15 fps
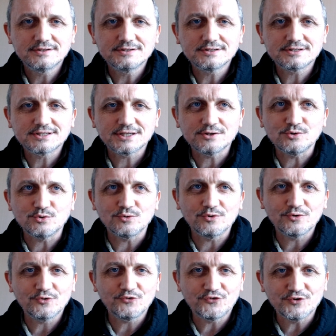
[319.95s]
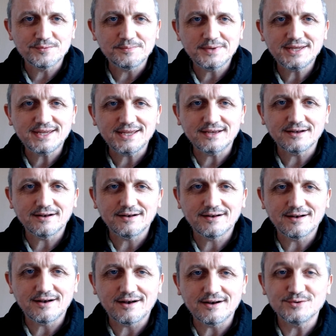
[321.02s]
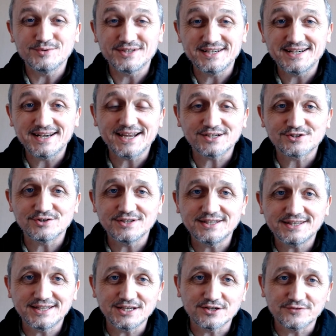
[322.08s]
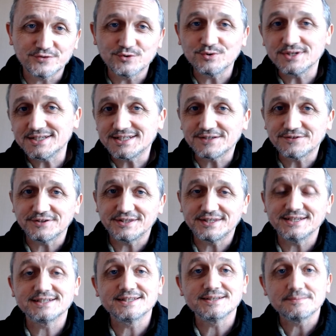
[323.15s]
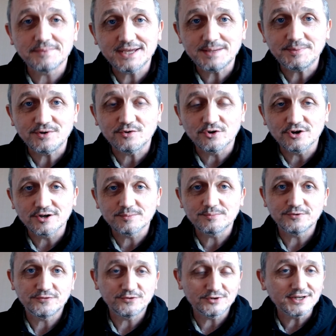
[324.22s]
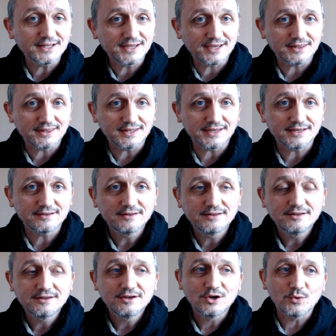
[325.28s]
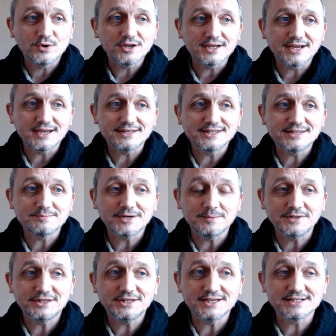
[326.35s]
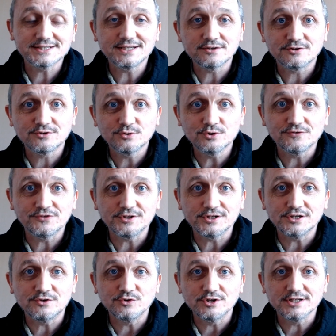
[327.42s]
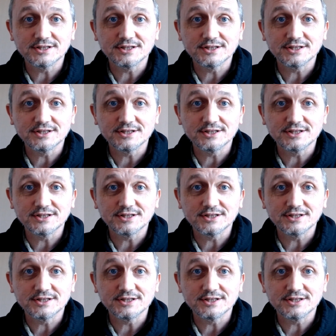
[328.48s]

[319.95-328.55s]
So for me, I would naturally think of all these different things that may be wrong before I get there. When I get there, there might be things I hadn't thought of that are wrong.